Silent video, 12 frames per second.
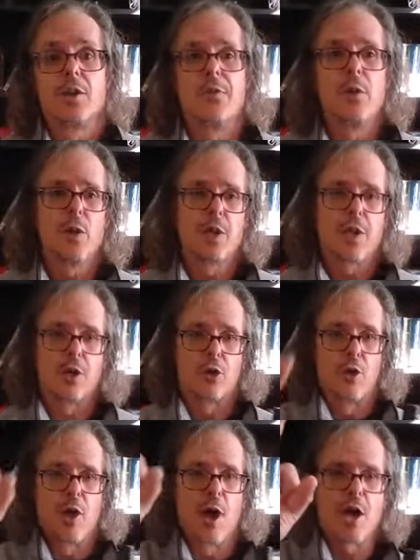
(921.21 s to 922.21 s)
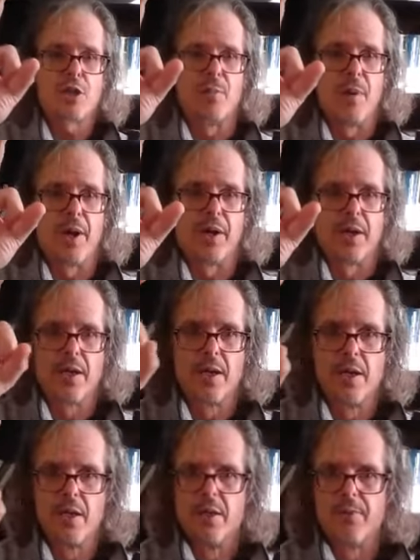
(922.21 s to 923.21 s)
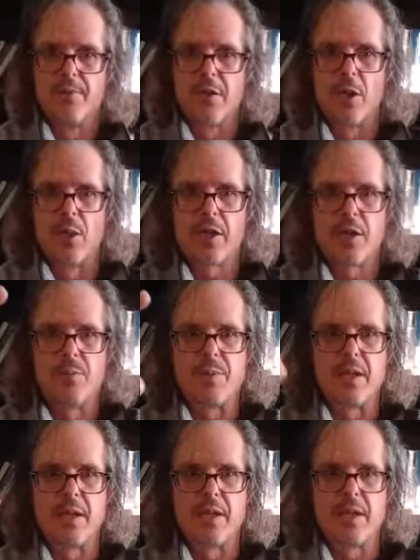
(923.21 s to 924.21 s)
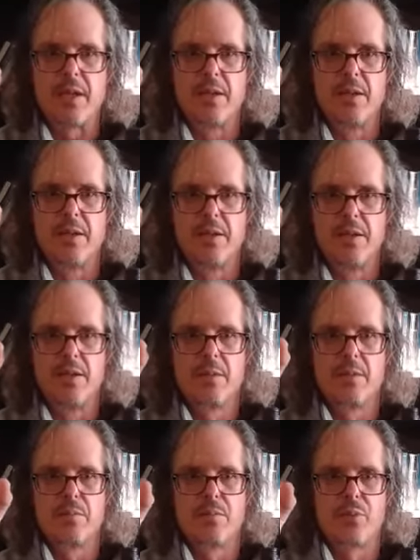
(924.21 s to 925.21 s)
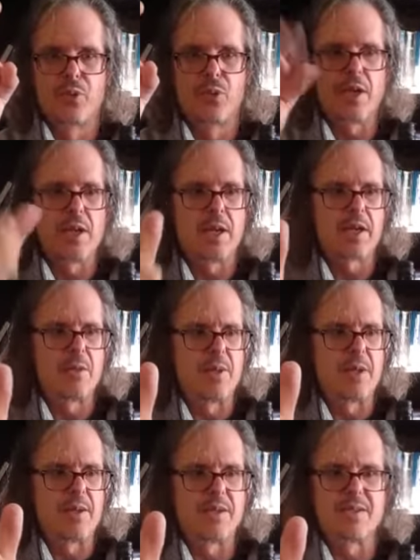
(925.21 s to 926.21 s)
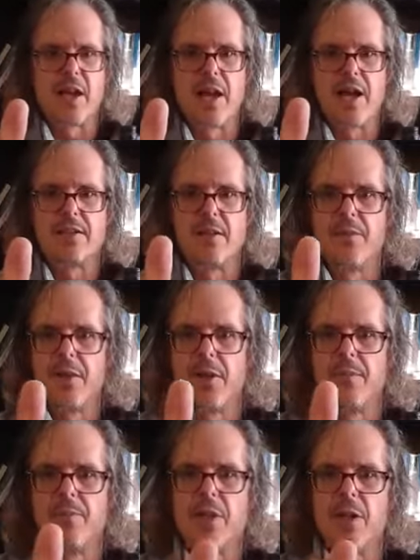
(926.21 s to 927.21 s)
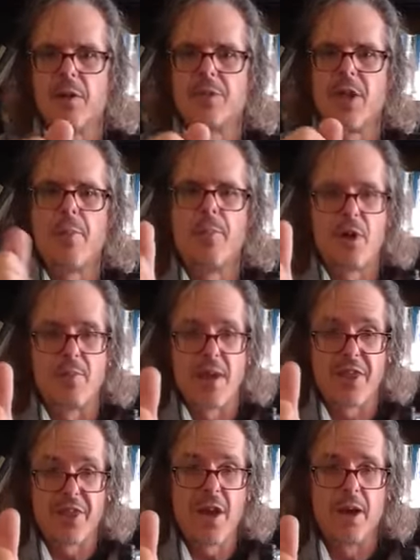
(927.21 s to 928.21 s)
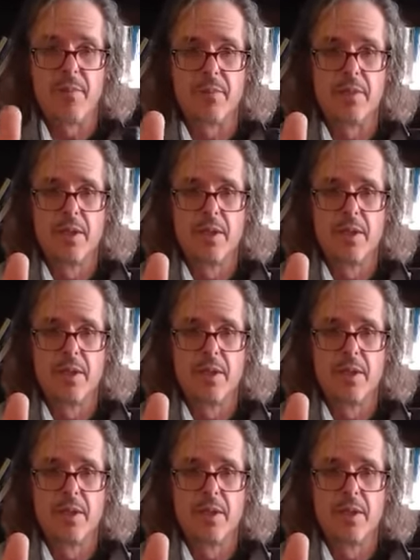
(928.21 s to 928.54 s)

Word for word: If you look at a Grenache berry, you know it could be pretty. It could be the size of the you know top part of my thumb.